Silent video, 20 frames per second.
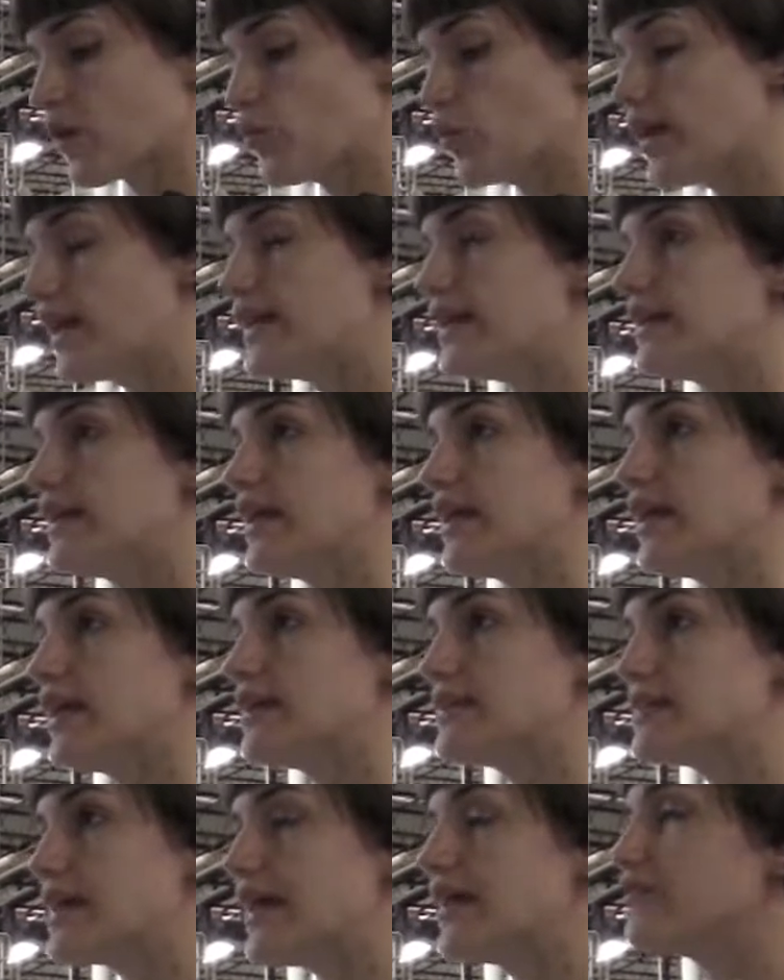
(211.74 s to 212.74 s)
we
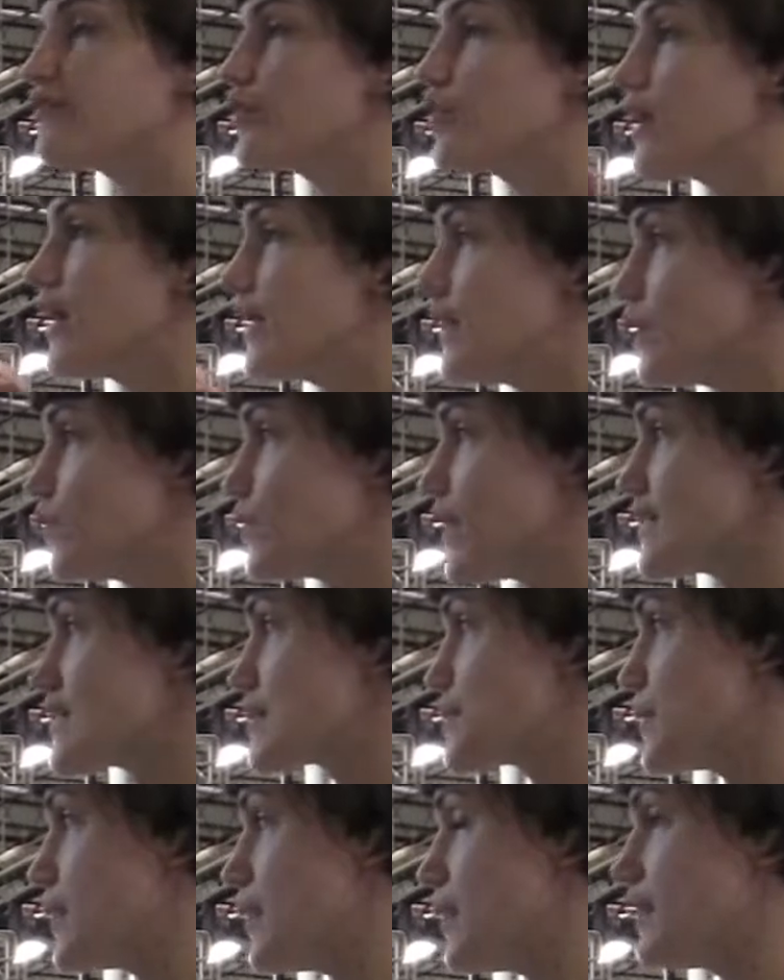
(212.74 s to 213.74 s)
need, for any
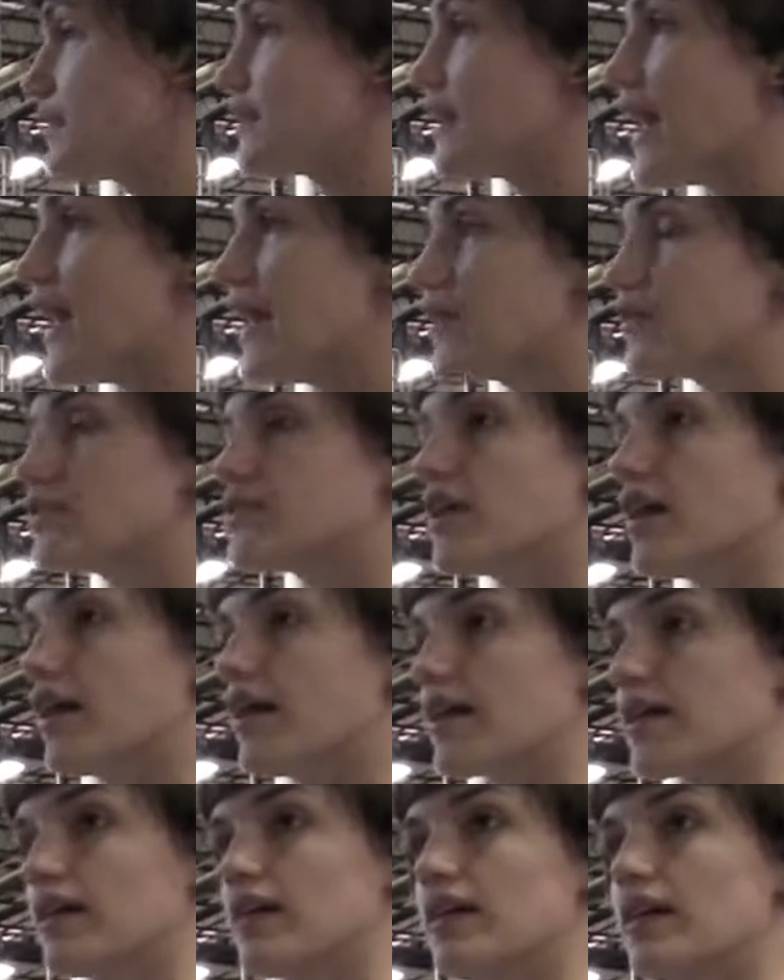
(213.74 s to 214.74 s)
recipe, light or
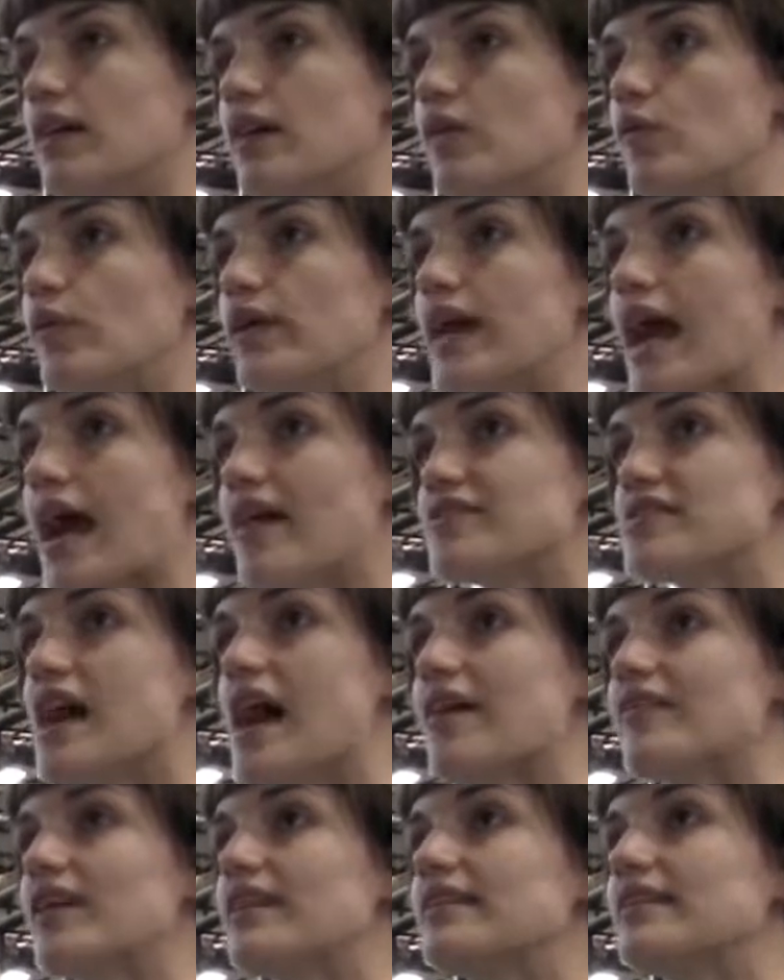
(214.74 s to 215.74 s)
dark, we have to
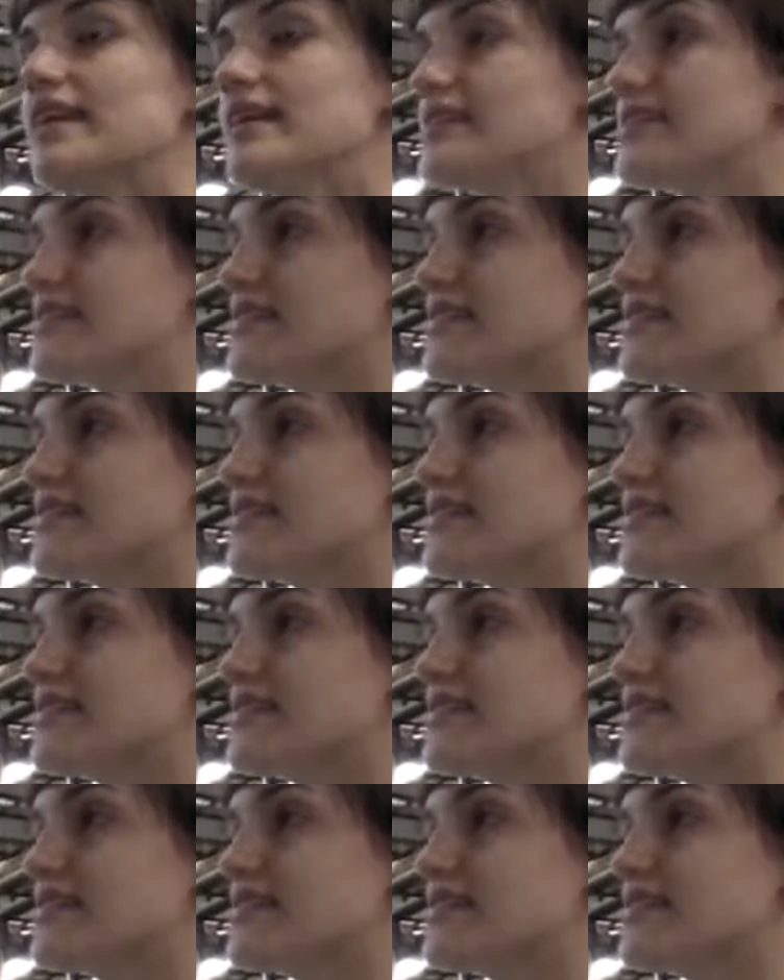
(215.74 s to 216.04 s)
have at least